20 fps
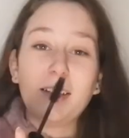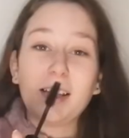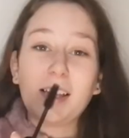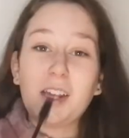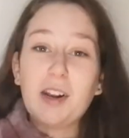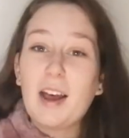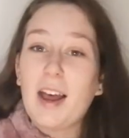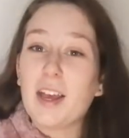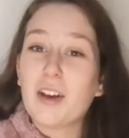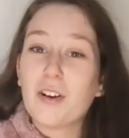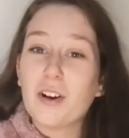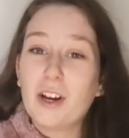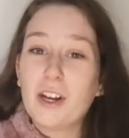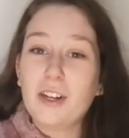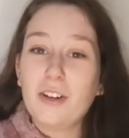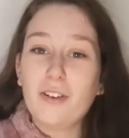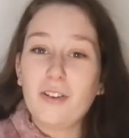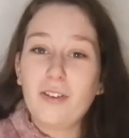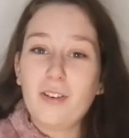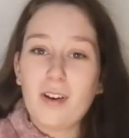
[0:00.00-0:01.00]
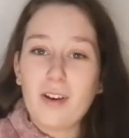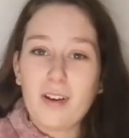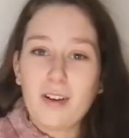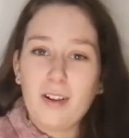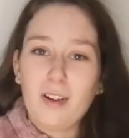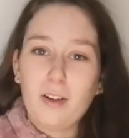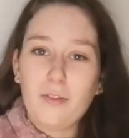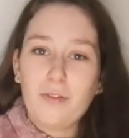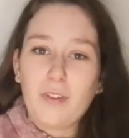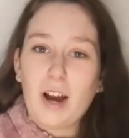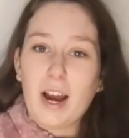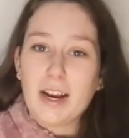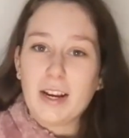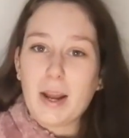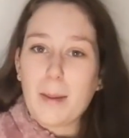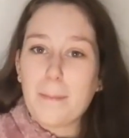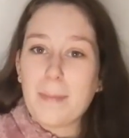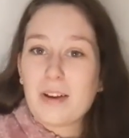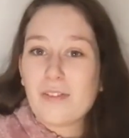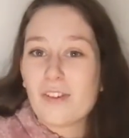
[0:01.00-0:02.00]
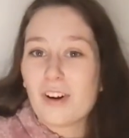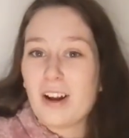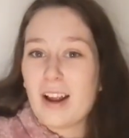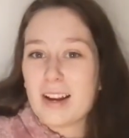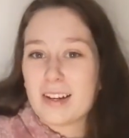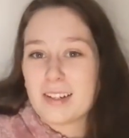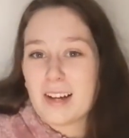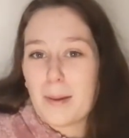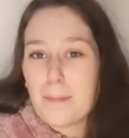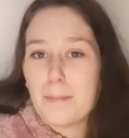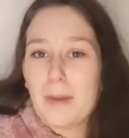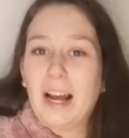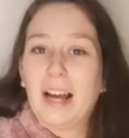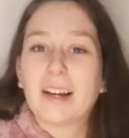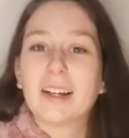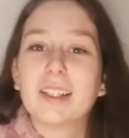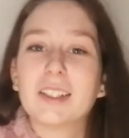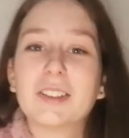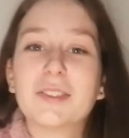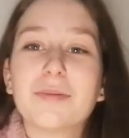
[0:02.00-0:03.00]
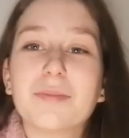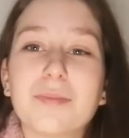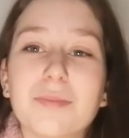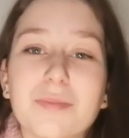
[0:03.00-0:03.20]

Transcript: a second, I'm going to find a mirror and come back.